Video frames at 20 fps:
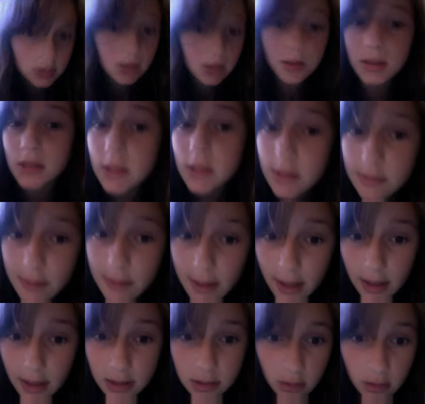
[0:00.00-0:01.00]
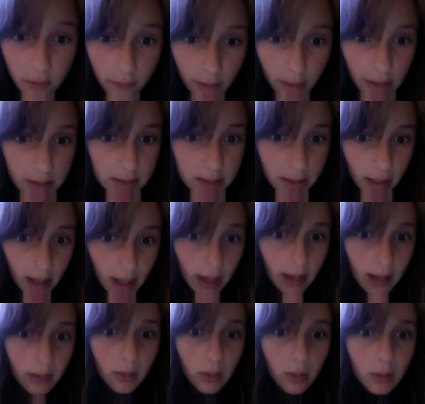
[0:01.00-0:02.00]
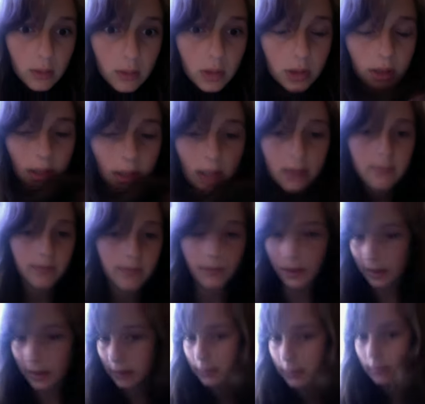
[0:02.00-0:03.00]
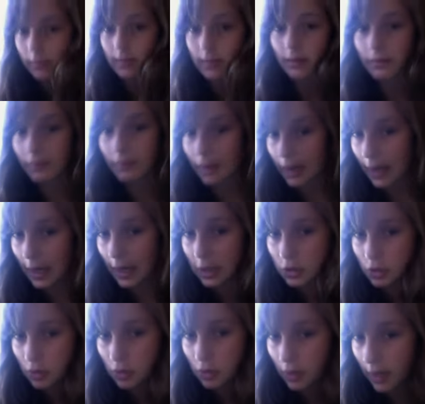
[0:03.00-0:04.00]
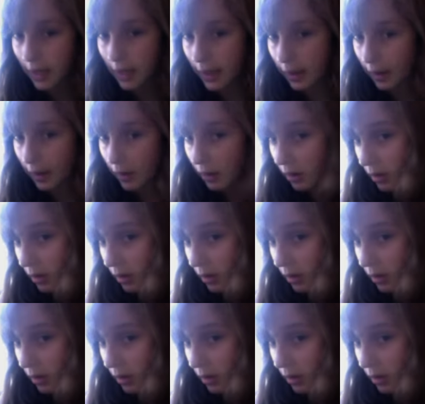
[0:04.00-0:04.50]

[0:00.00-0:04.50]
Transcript: This is my natural face. Yeah, normal. See, like, it's my natural hair.